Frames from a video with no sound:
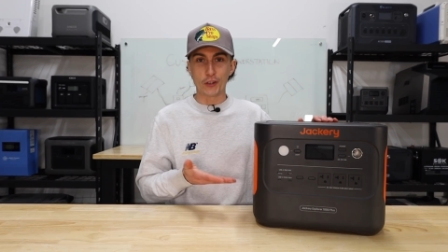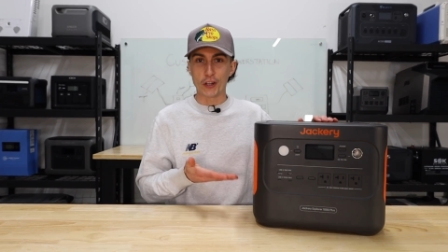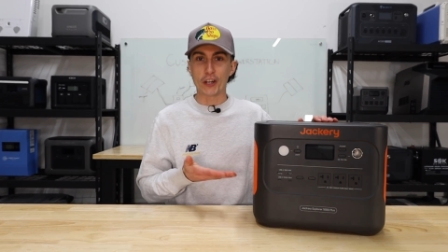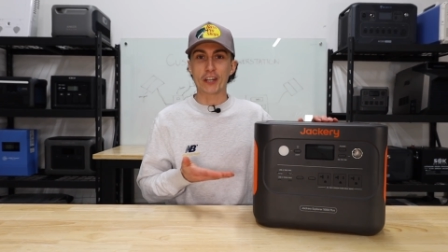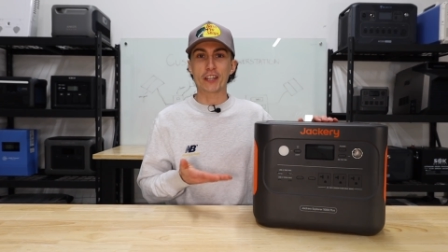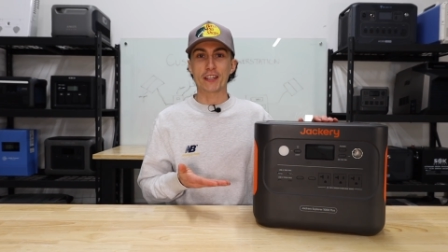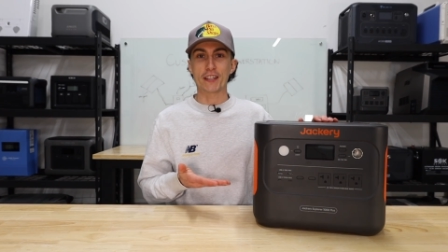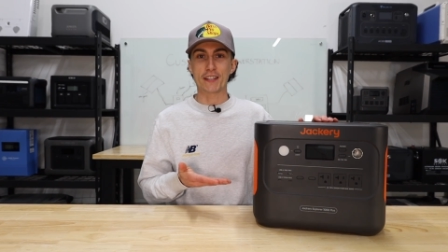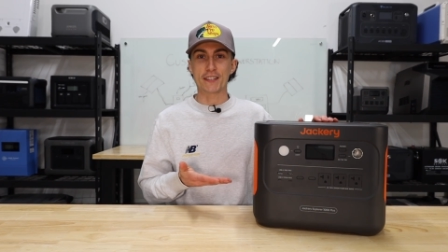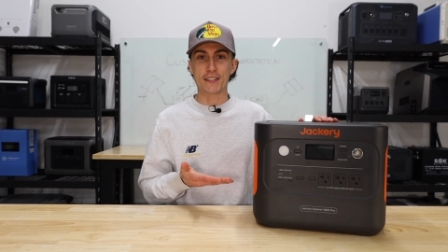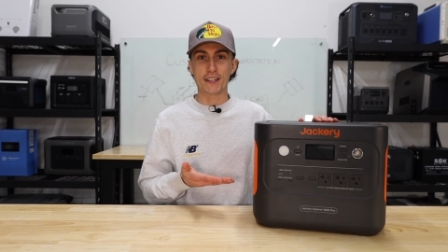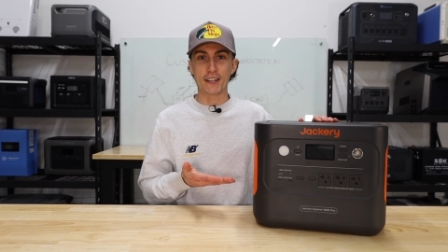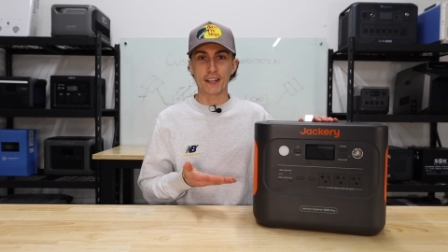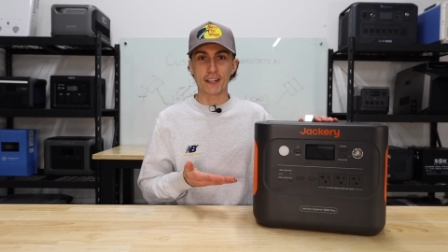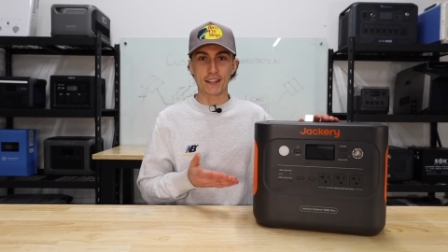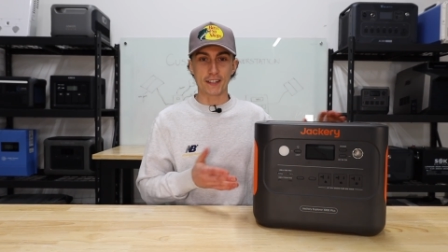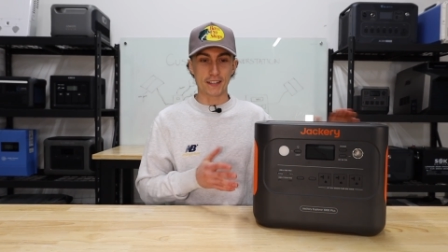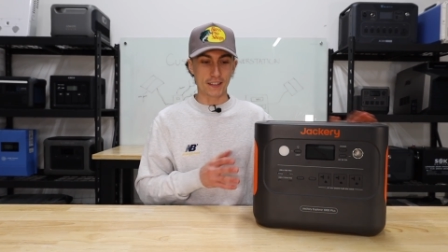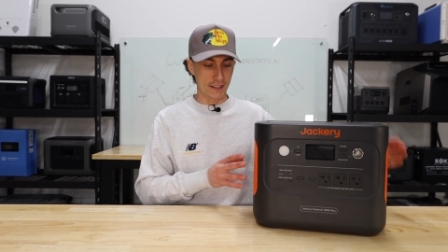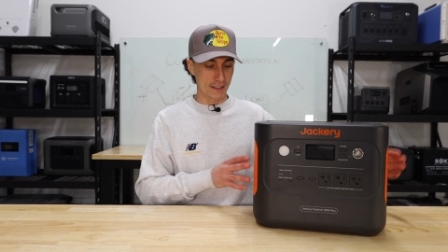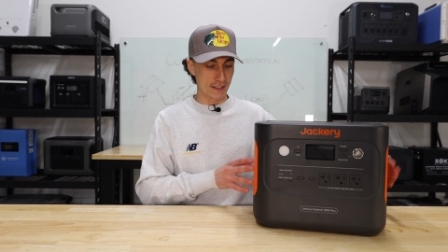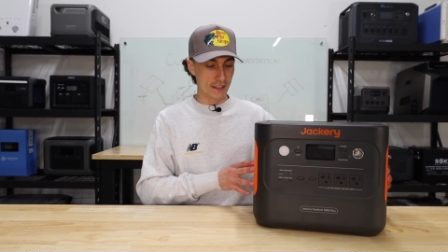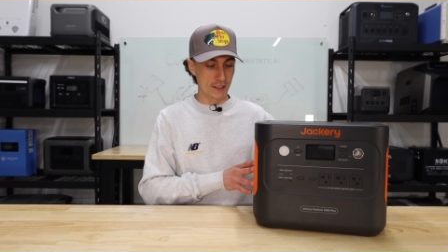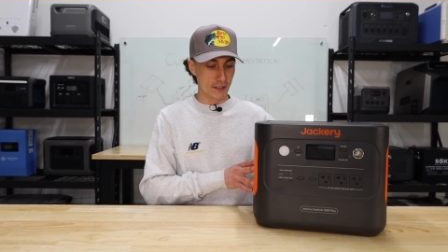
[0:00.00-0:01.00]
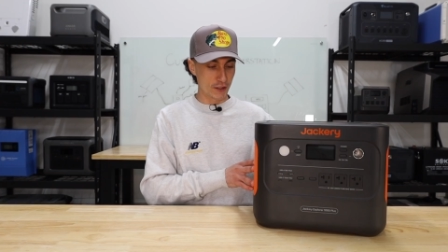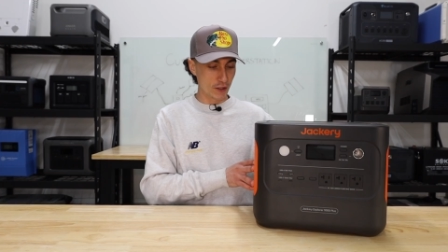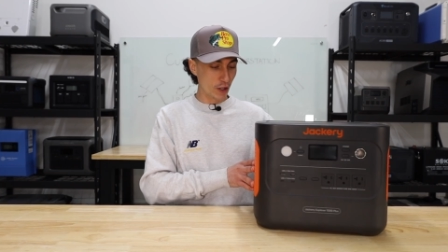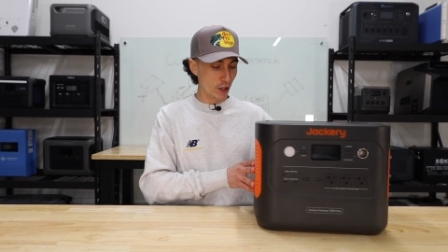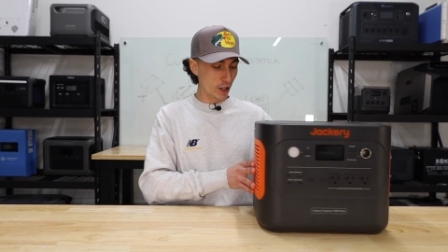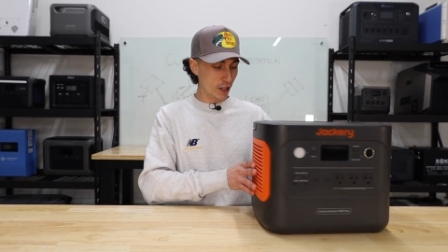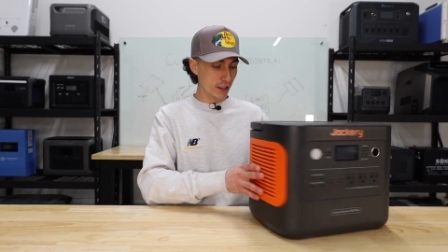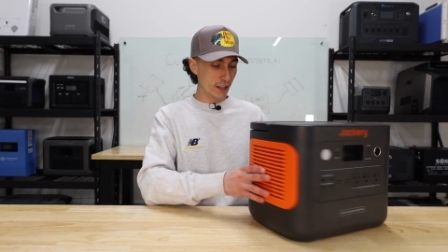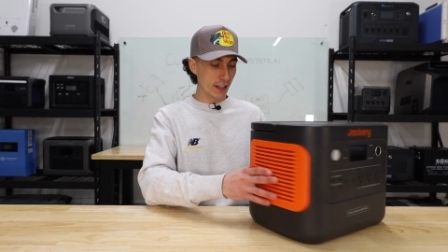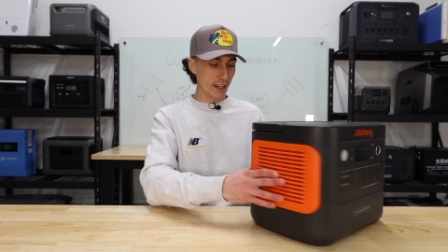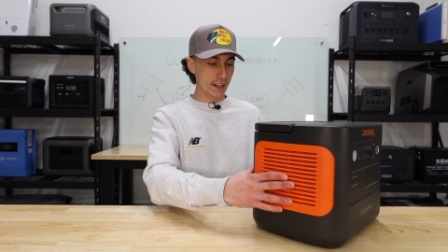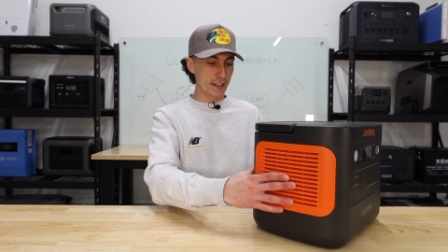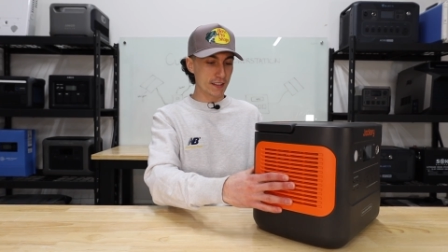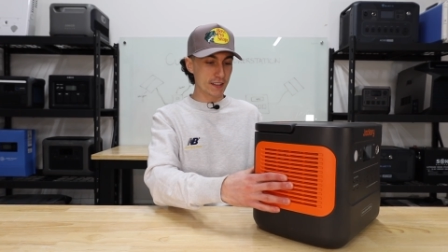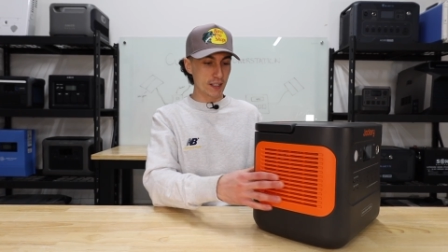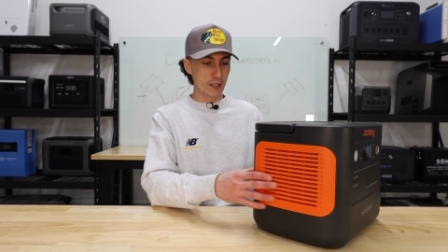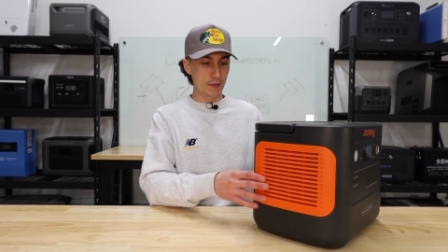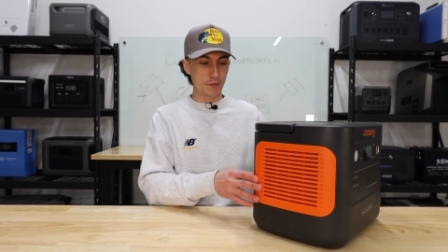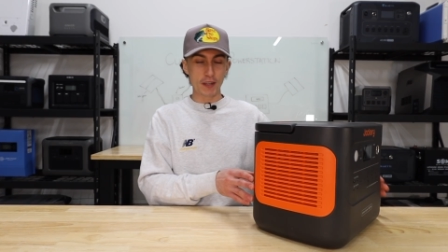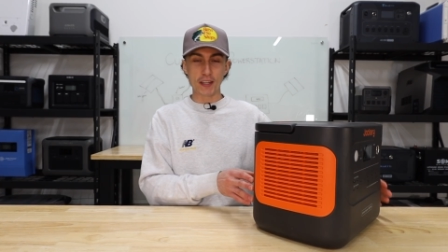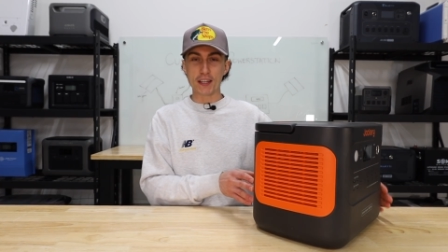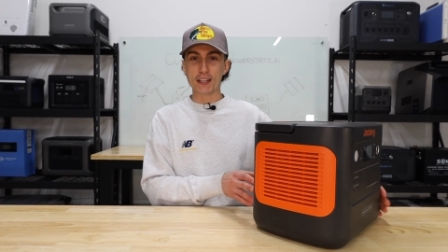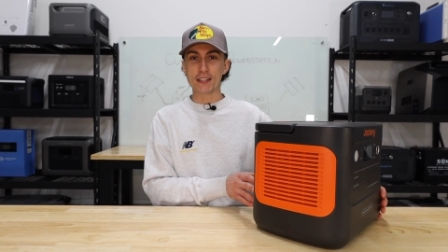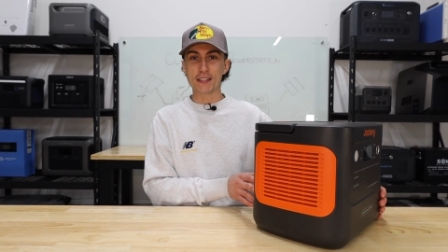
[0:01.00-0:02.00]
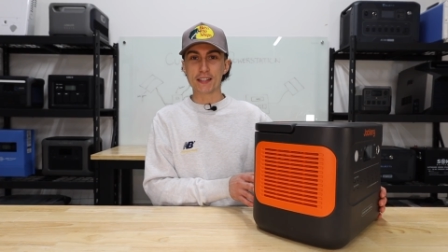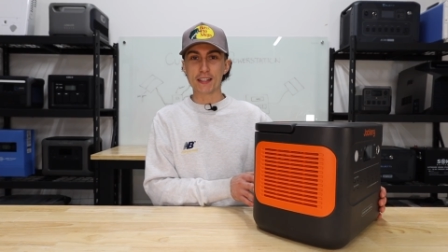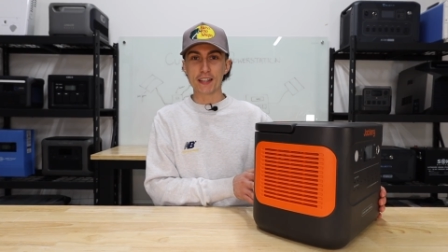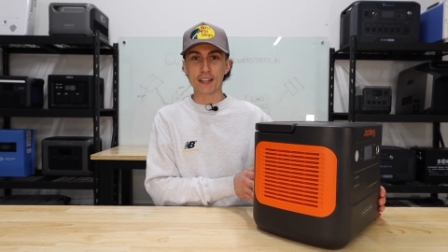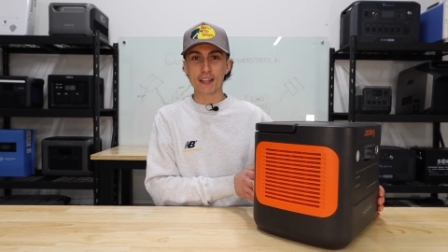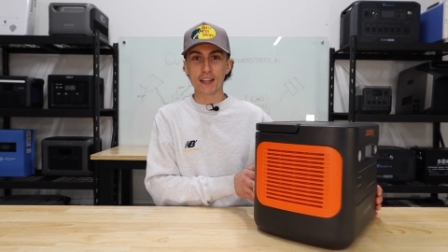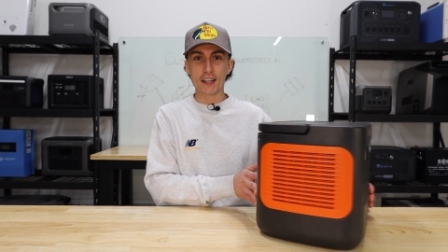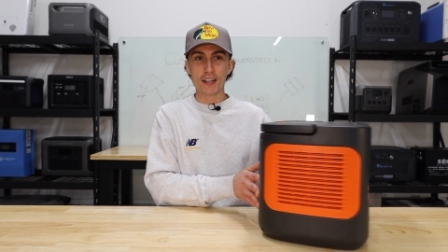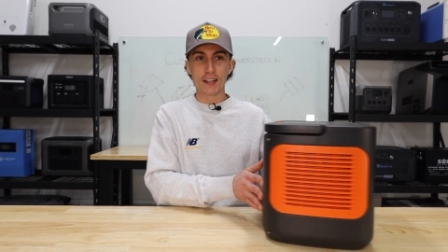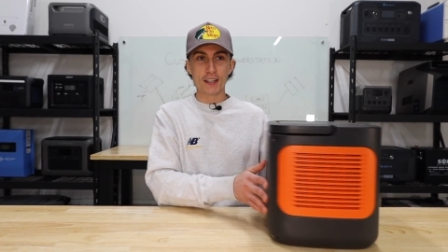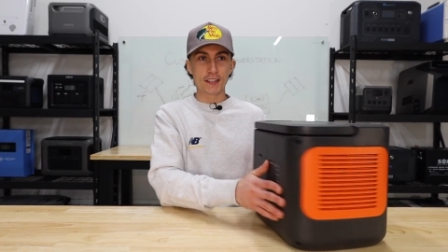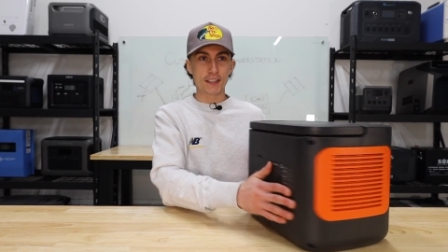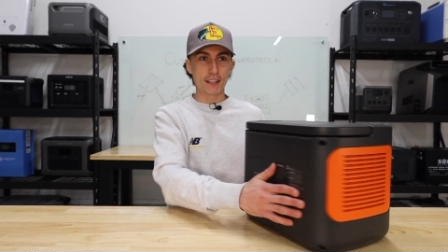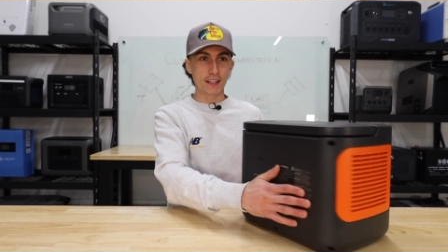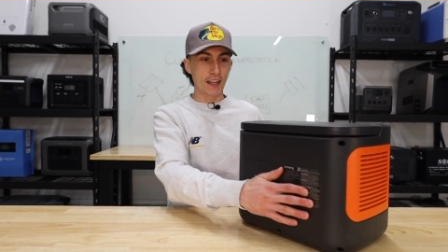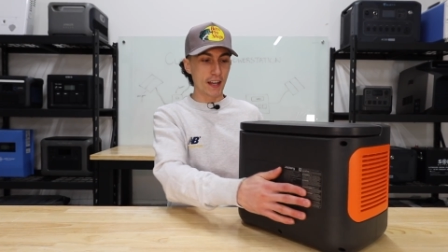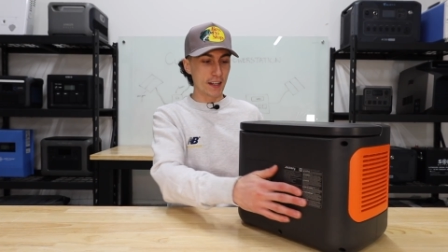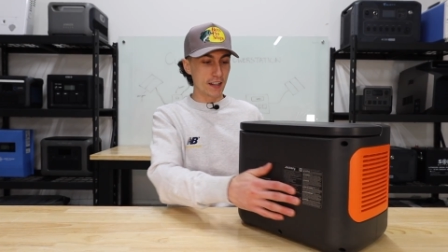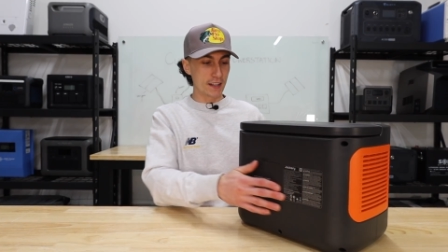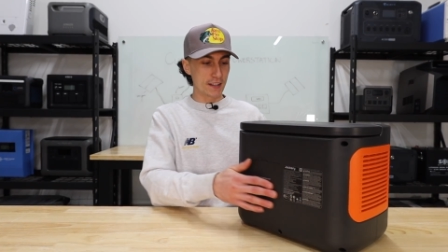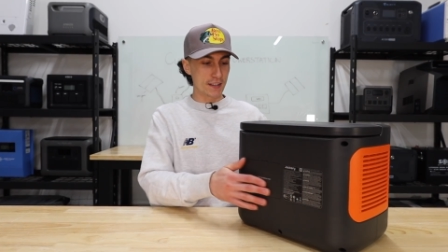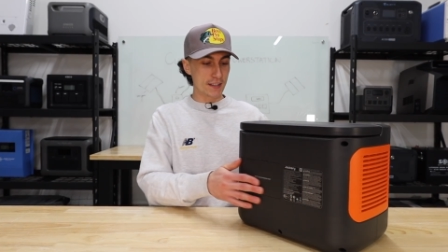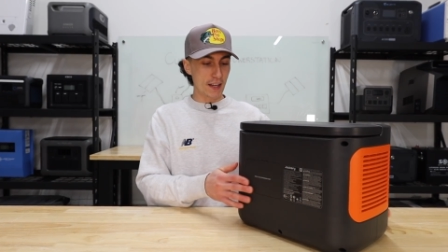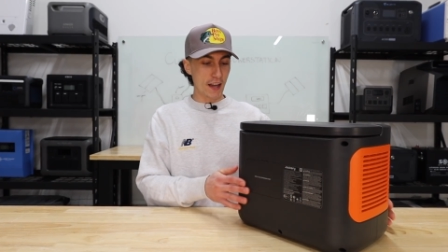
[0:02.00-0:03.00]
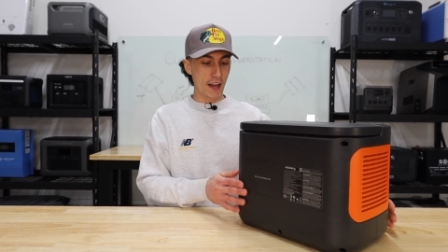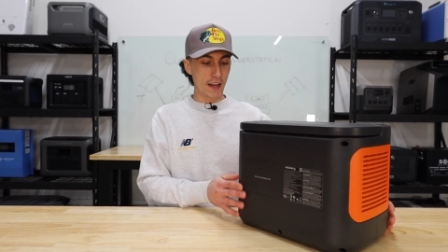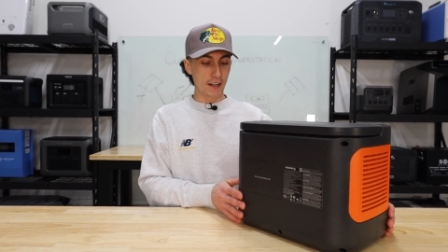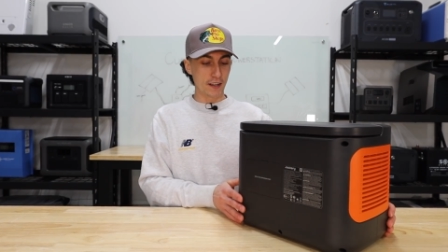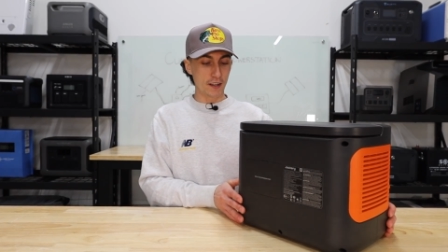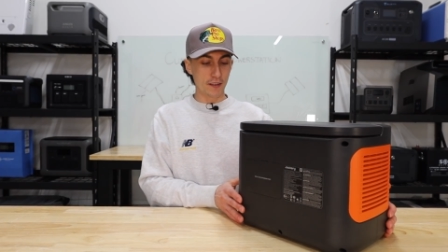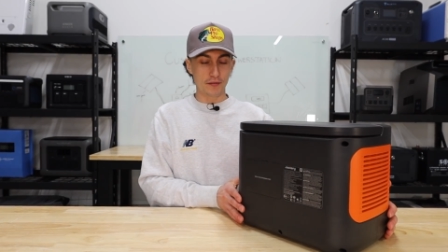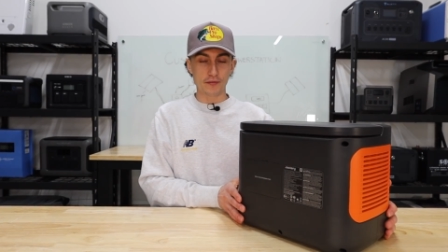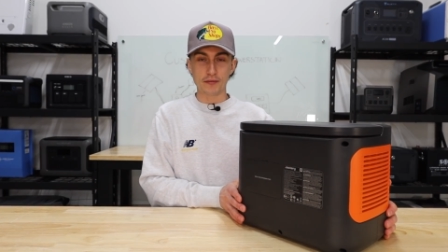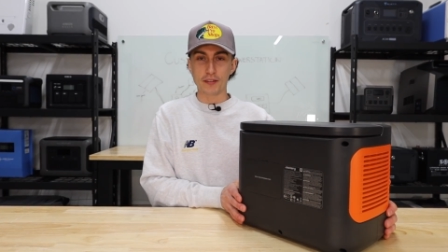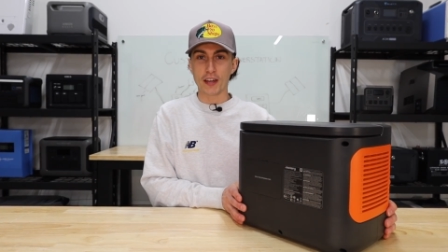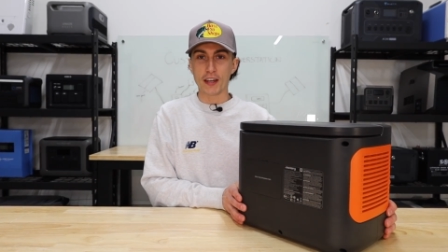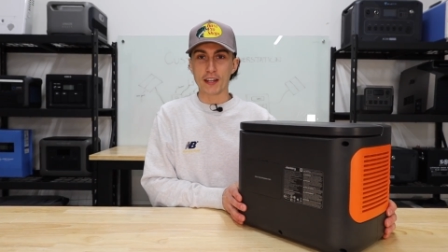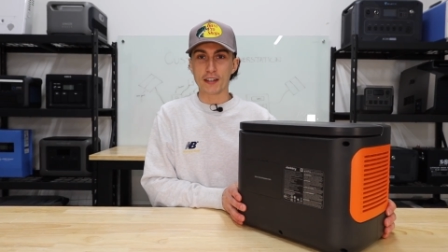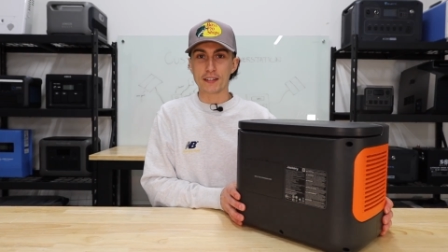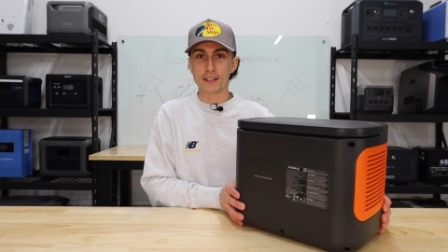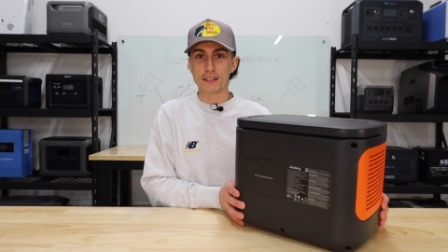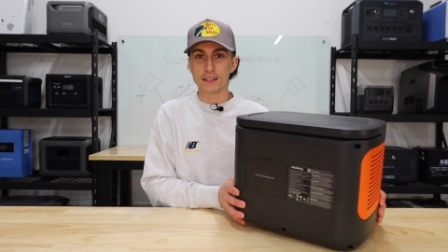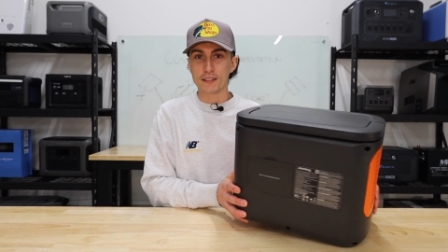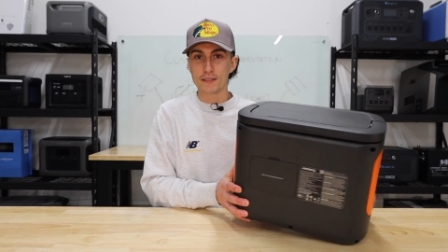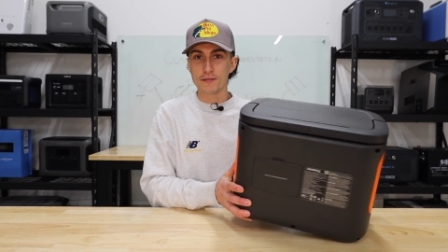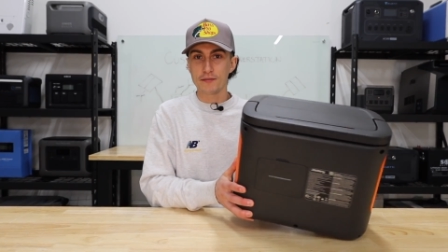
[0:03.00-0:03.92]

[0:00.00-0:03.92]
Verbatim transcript: Look at this thing. Does this look like it's gonna be easy to get inside of and